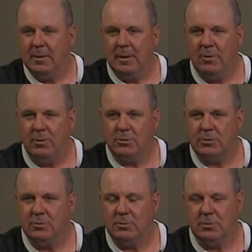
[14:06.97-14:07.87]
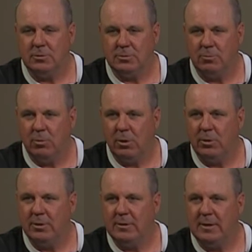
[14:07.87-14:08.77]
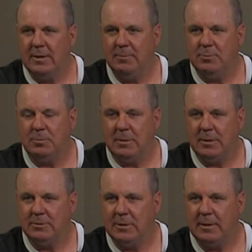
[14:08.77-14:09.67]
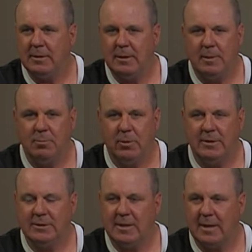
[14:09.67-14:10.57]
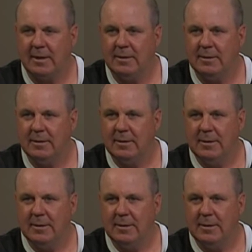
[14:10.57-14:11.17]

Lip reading: And there's some really good teams because they play second